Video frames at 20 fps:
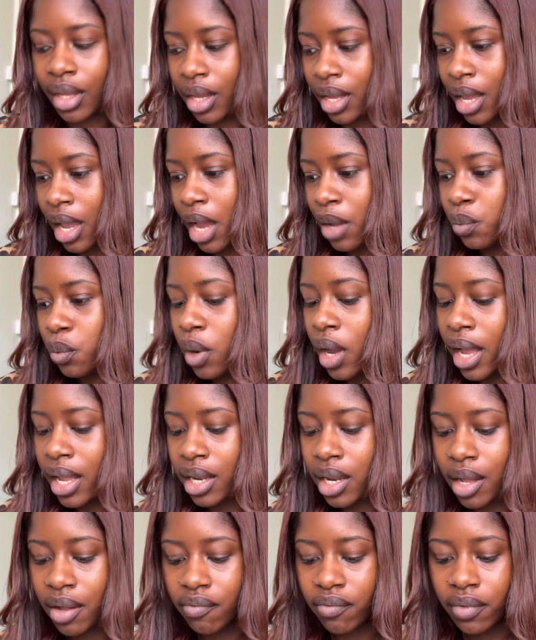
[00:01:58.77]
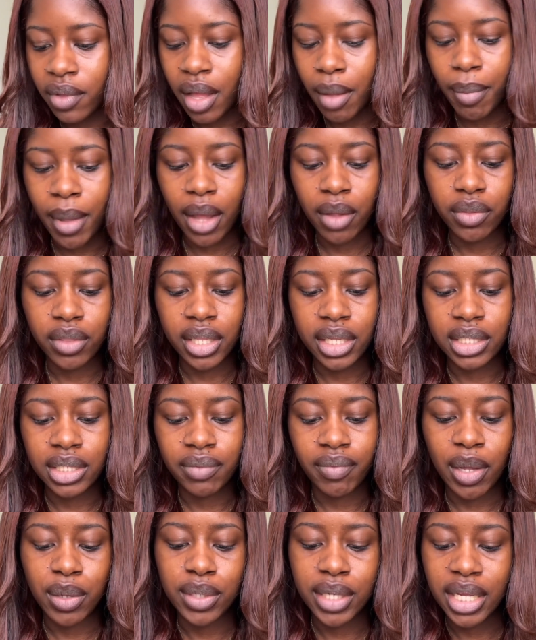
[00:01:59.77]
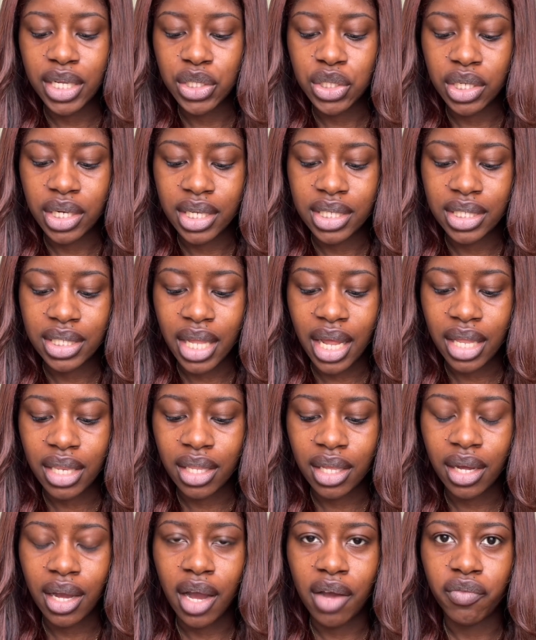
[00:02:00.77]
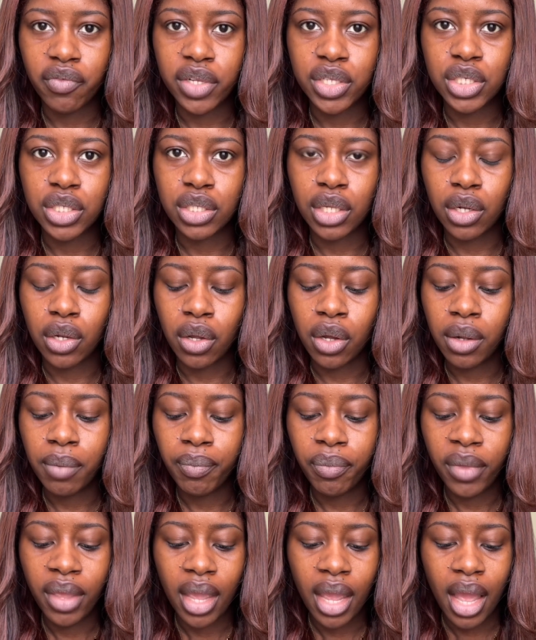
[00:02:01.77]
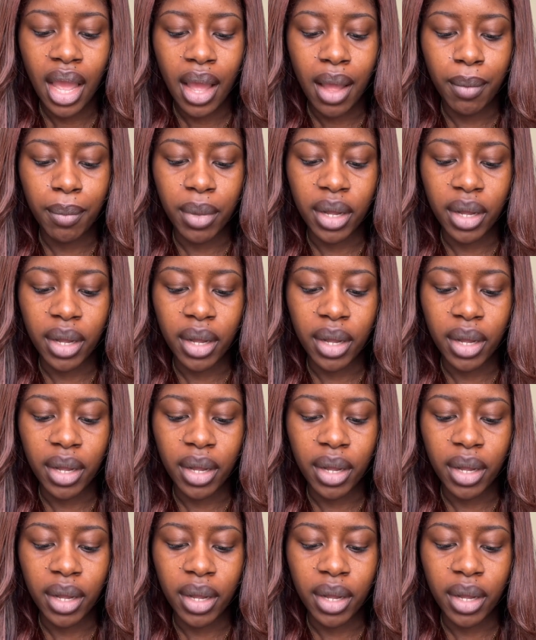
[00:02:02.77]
And what I love about this foundation is that the coverage is a lot, but